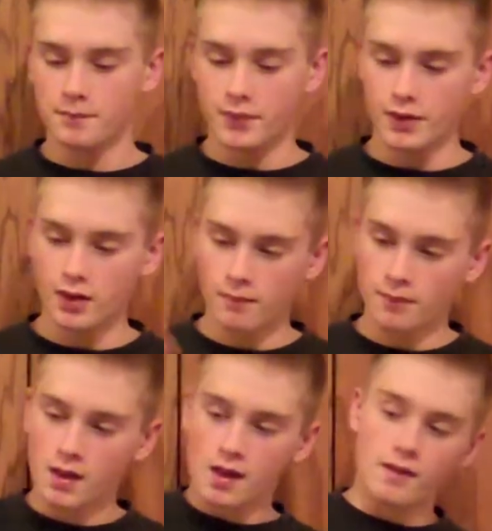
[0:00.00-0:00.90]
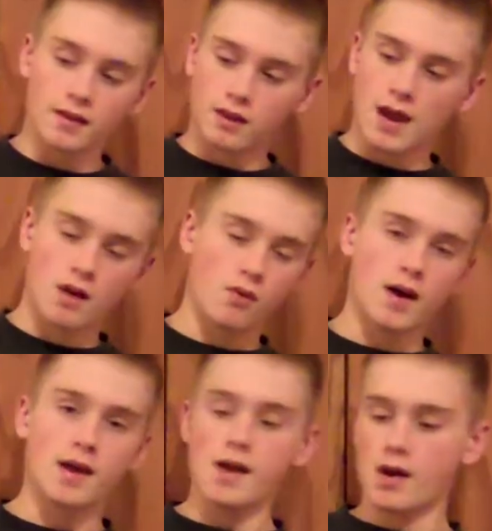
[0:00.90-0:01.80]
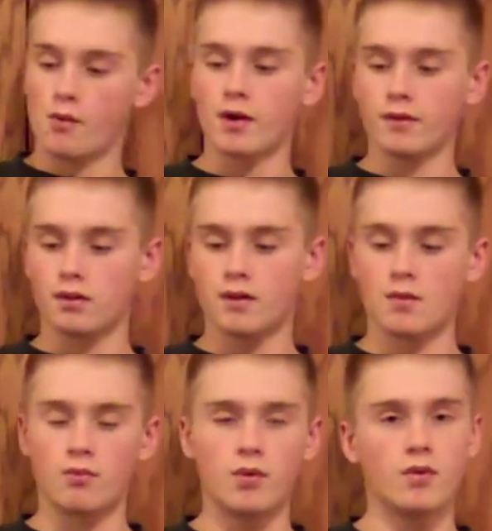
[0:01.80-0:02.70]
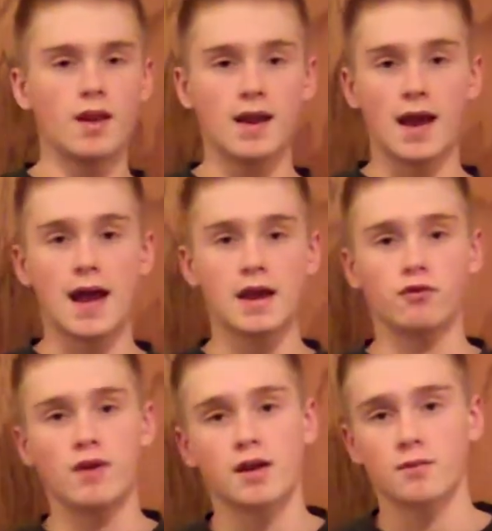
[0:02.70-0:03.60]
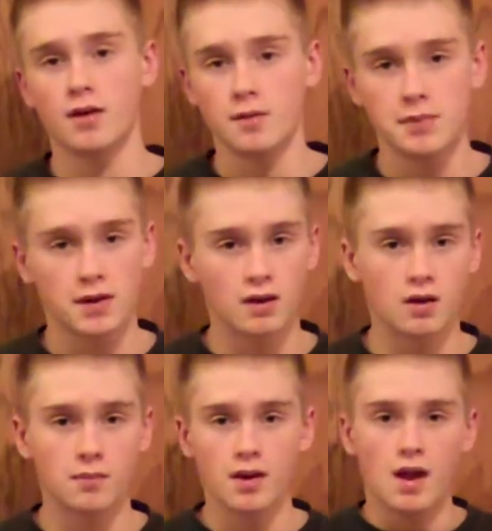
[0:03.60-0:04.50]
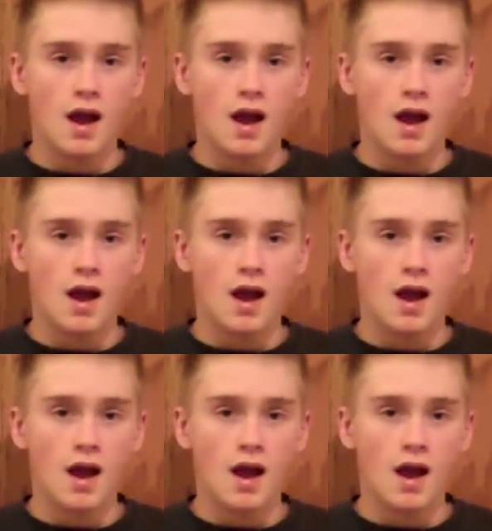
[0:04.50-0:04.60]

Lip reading: But that's kind of why I wear this type of boot, and I highly recommend picking up